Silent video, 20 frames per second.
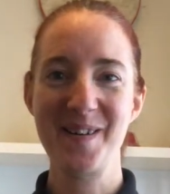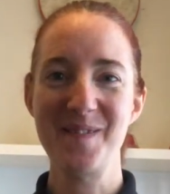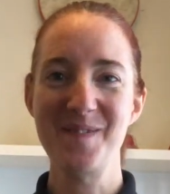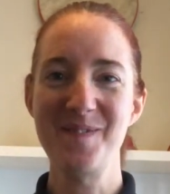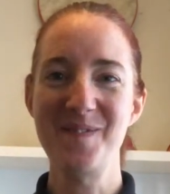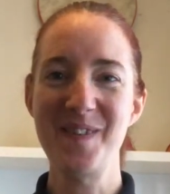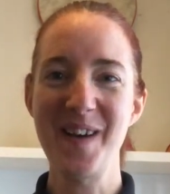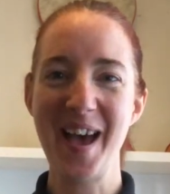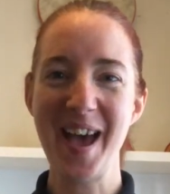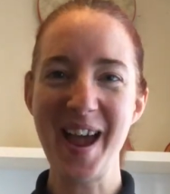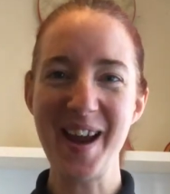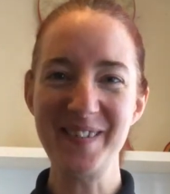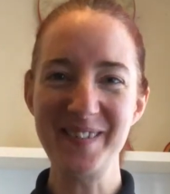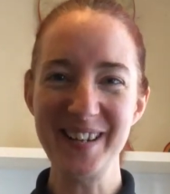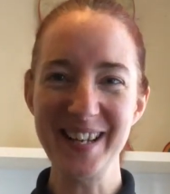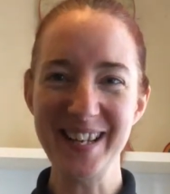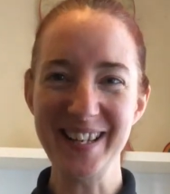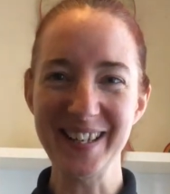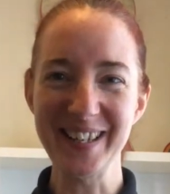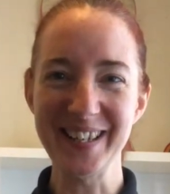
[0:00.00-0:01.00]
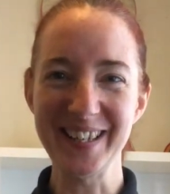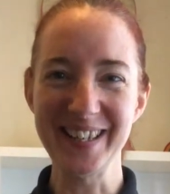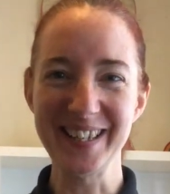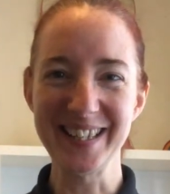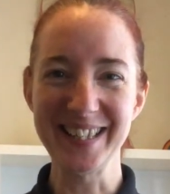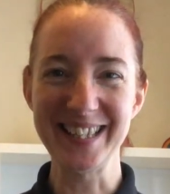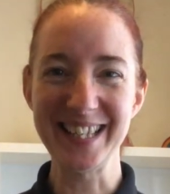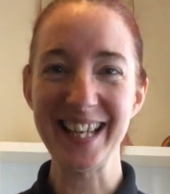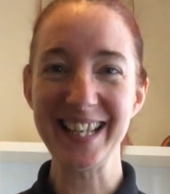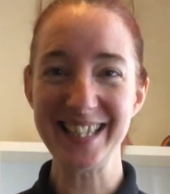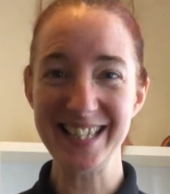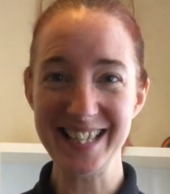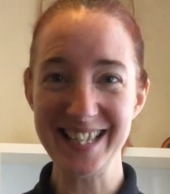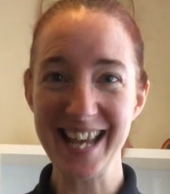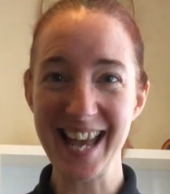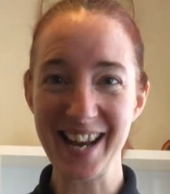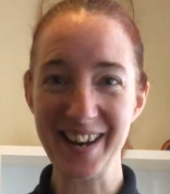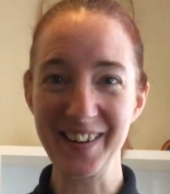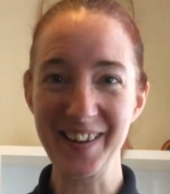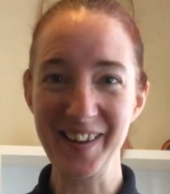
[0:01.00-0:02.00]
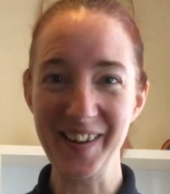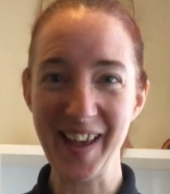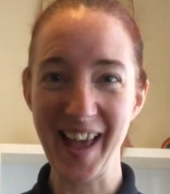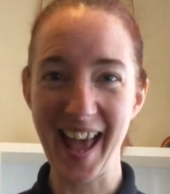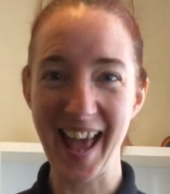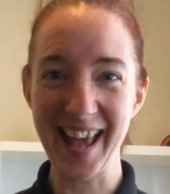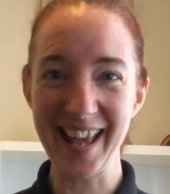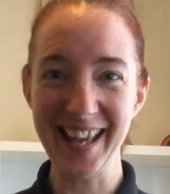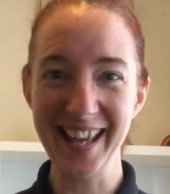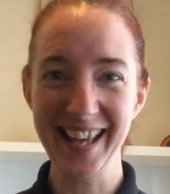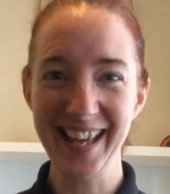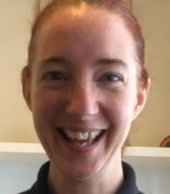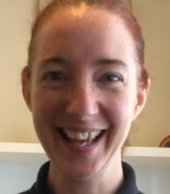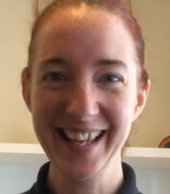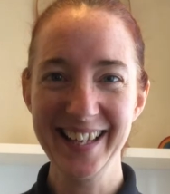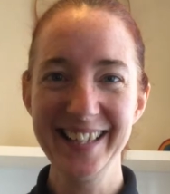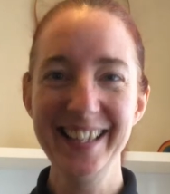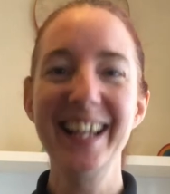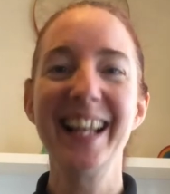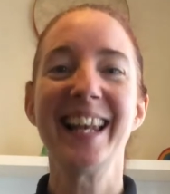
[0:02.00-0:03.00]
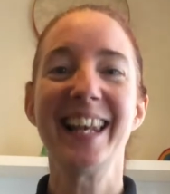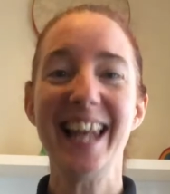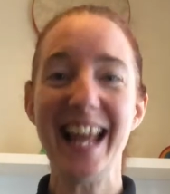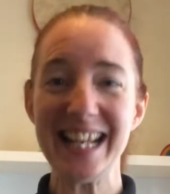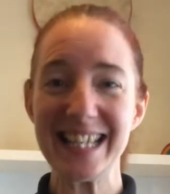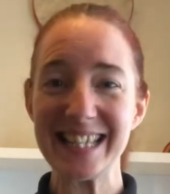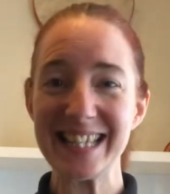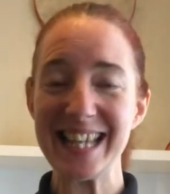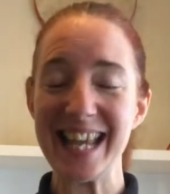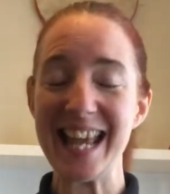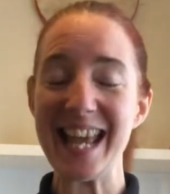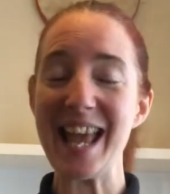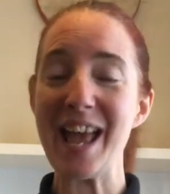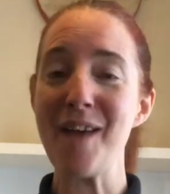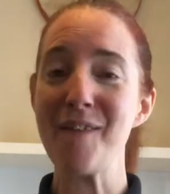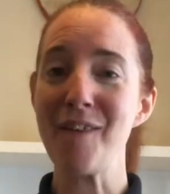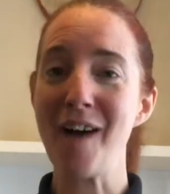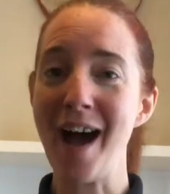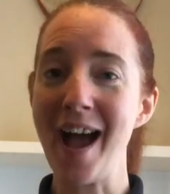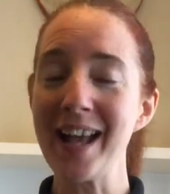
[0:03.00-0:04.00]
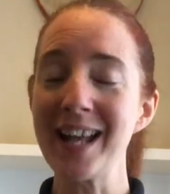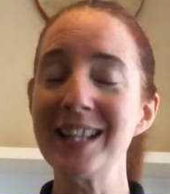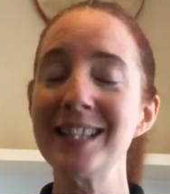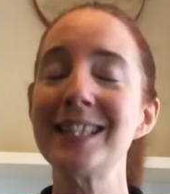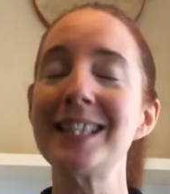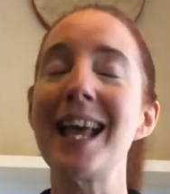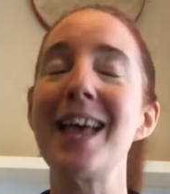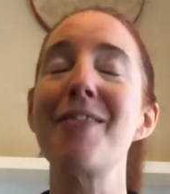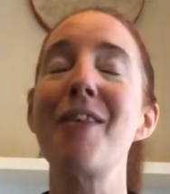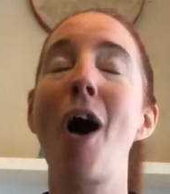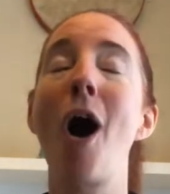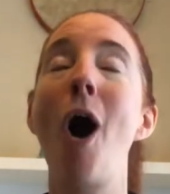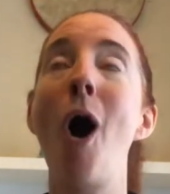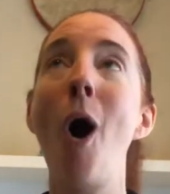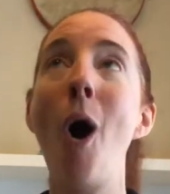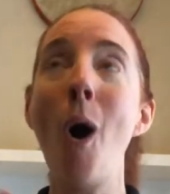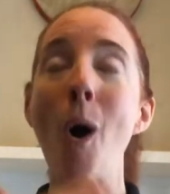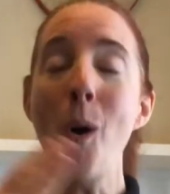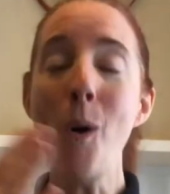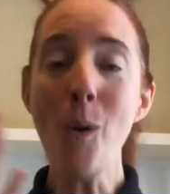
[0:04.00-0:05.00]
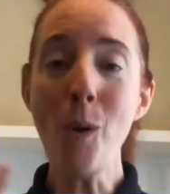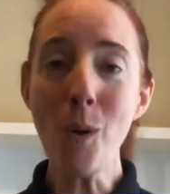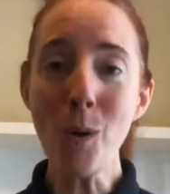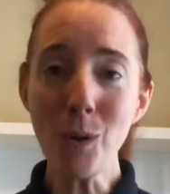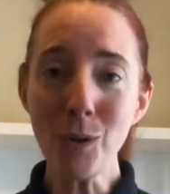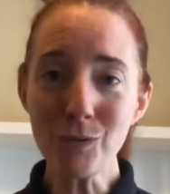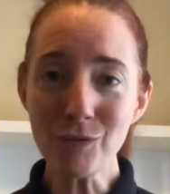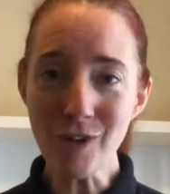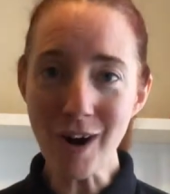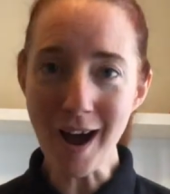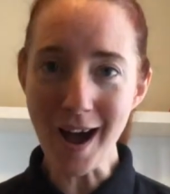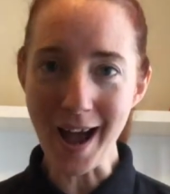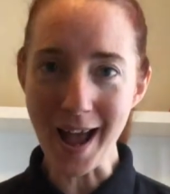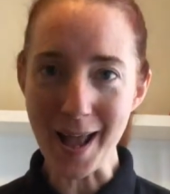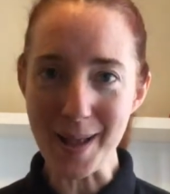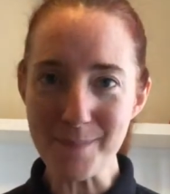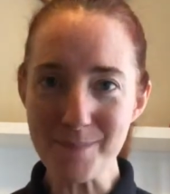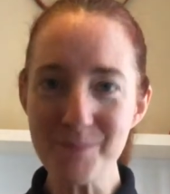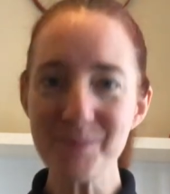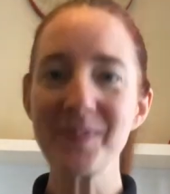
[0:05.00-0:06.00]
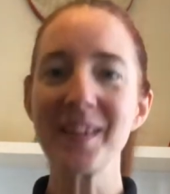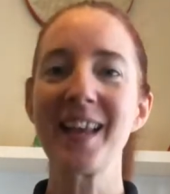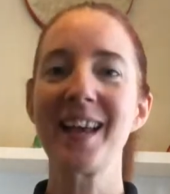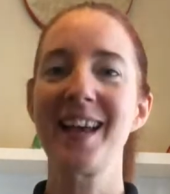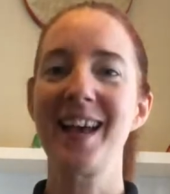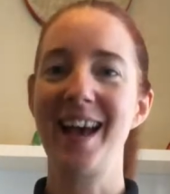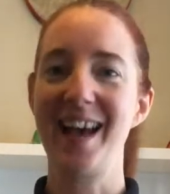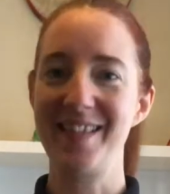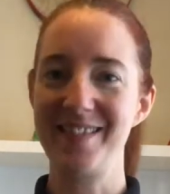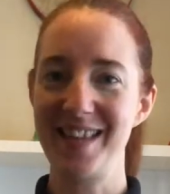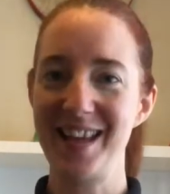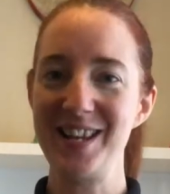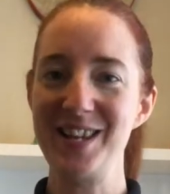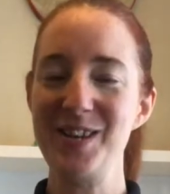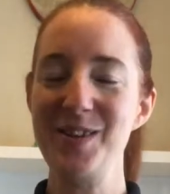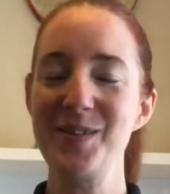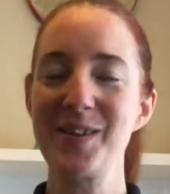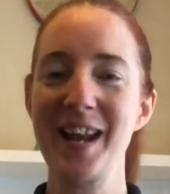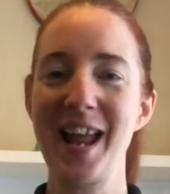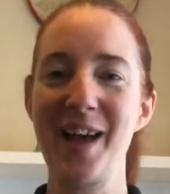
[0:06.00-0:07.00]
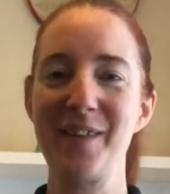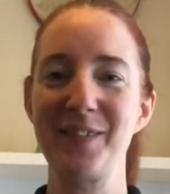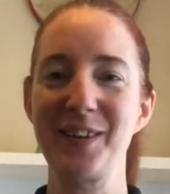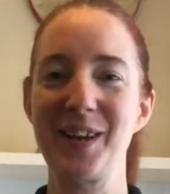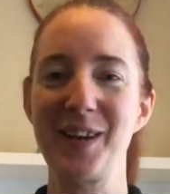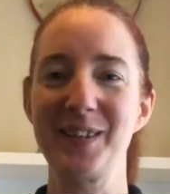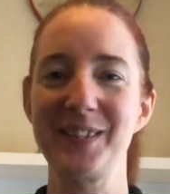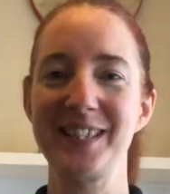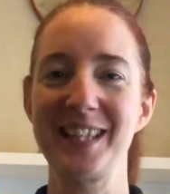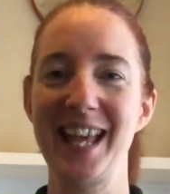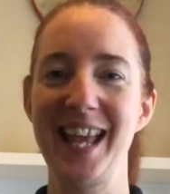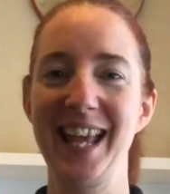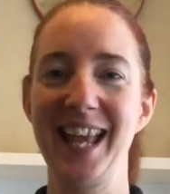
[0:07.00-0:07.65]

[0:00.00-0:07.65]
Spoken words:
Very good. Did you get on okay? Let's see if I can say the whole rhyme and then you can have a go at saying